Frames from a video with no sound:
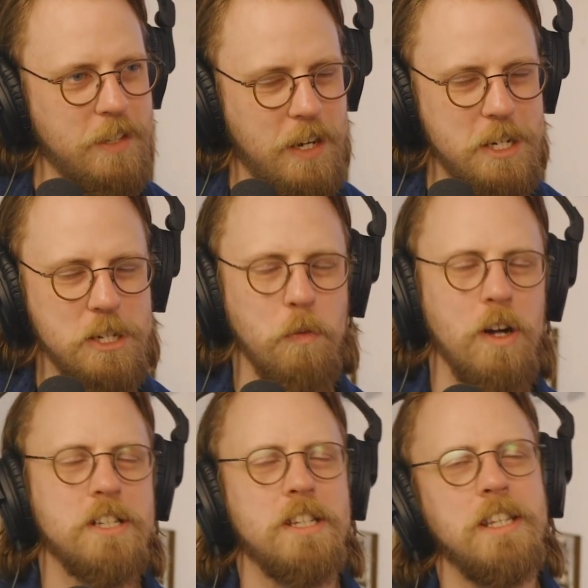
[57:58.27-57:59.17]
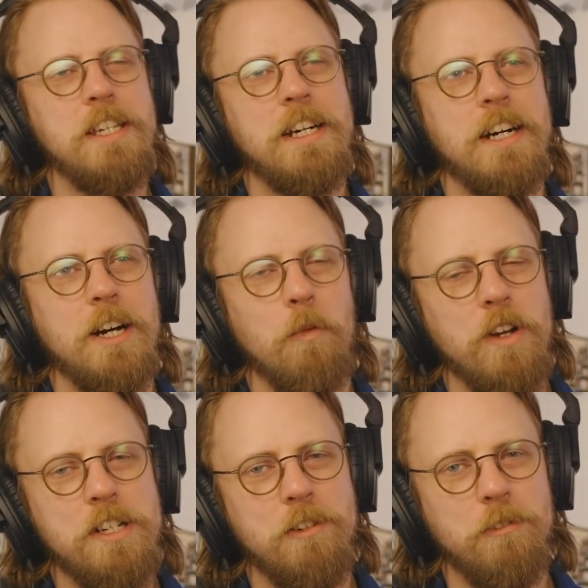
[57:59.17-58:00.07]
I just watched the
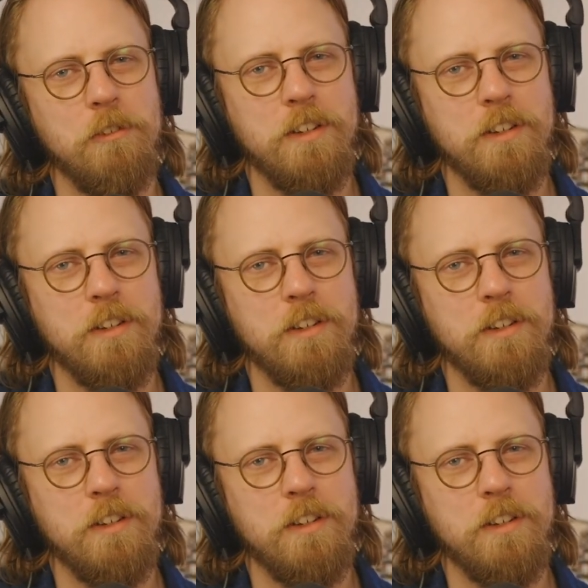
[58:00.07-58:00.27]
original